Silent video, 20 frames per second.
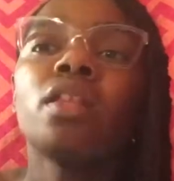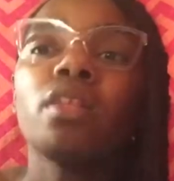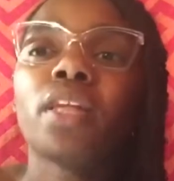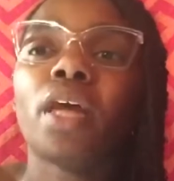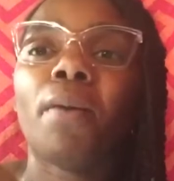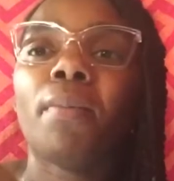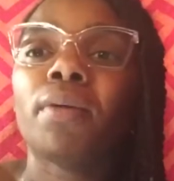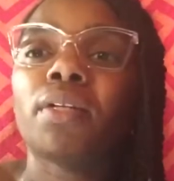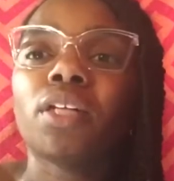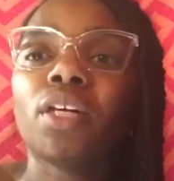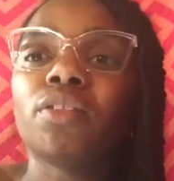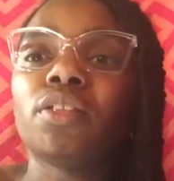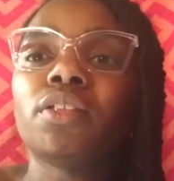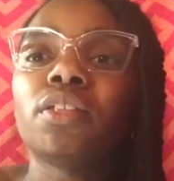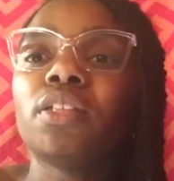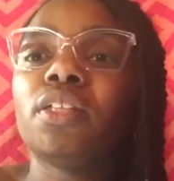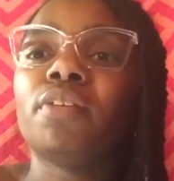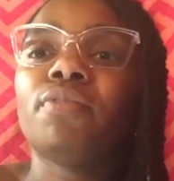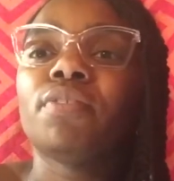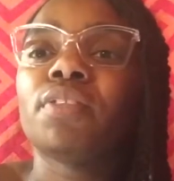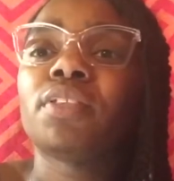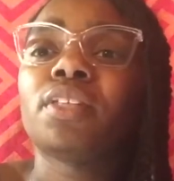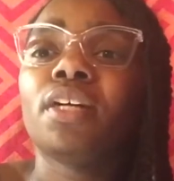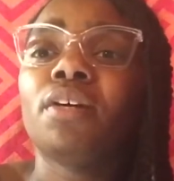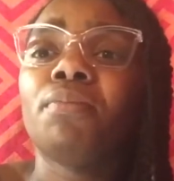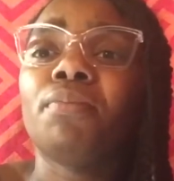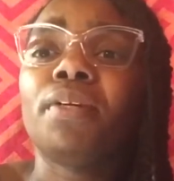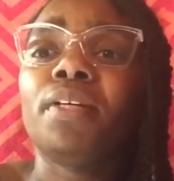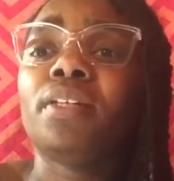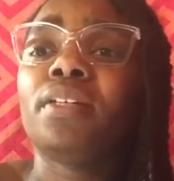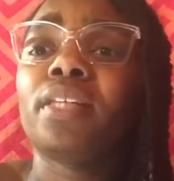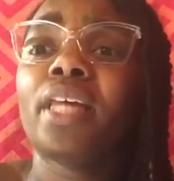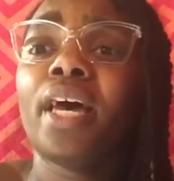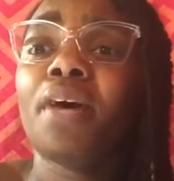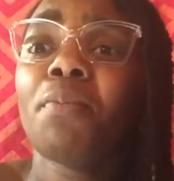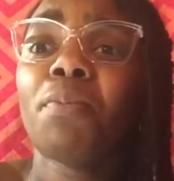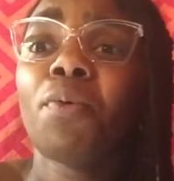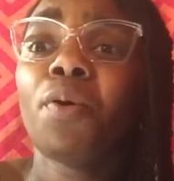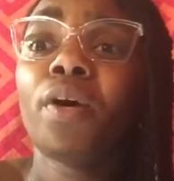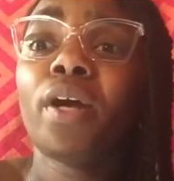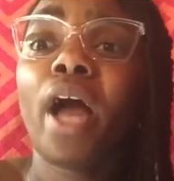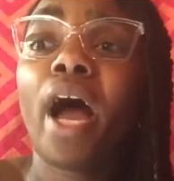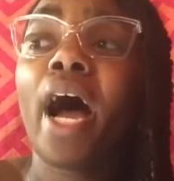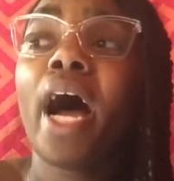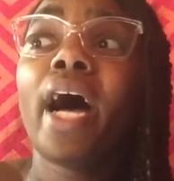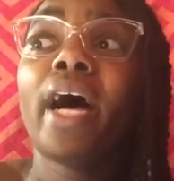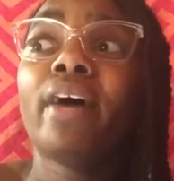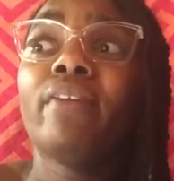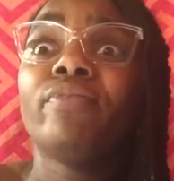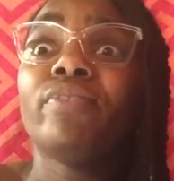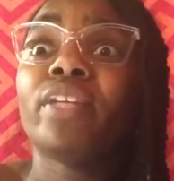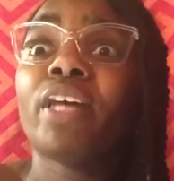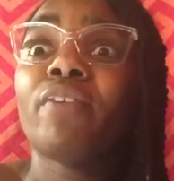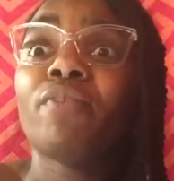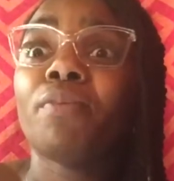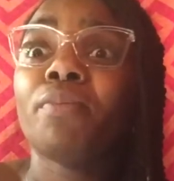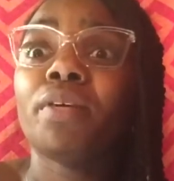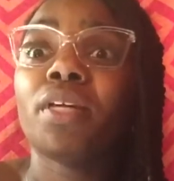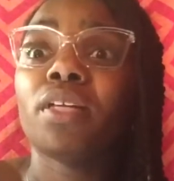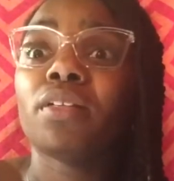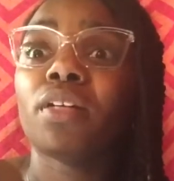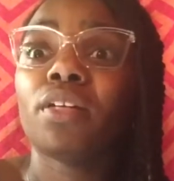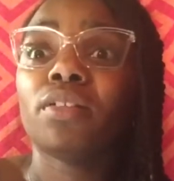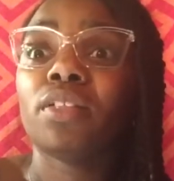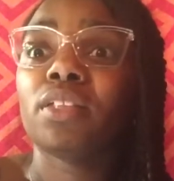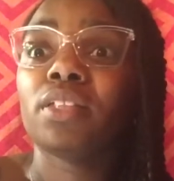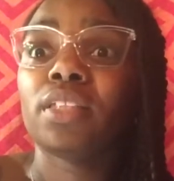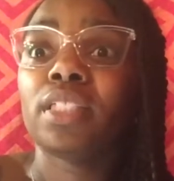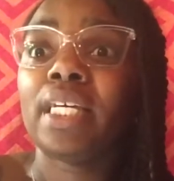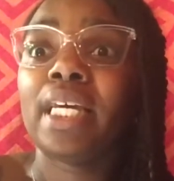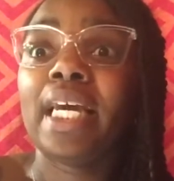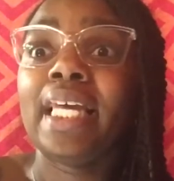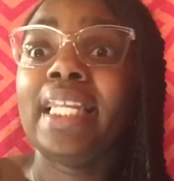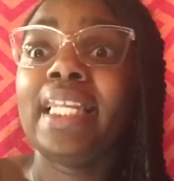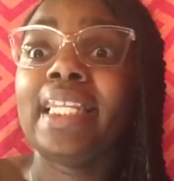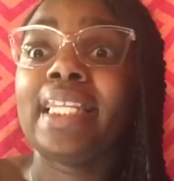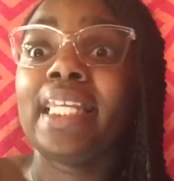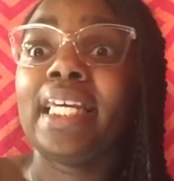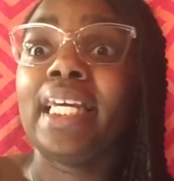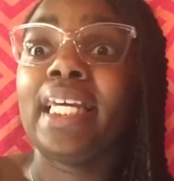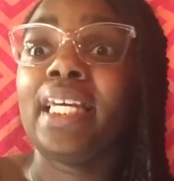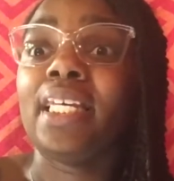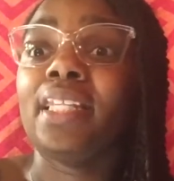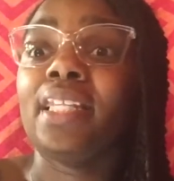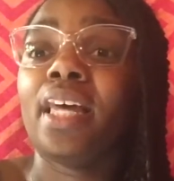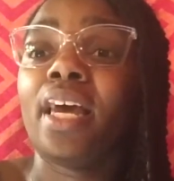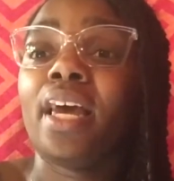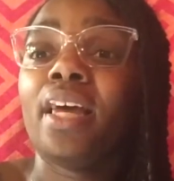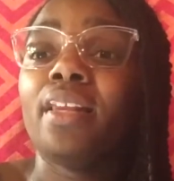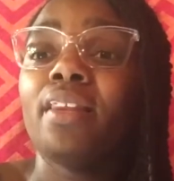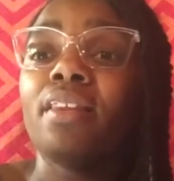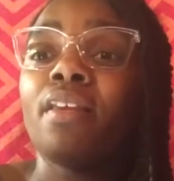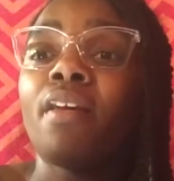Now I'm allergic to different stuff, but at that point, I have never been allergic to anything, and that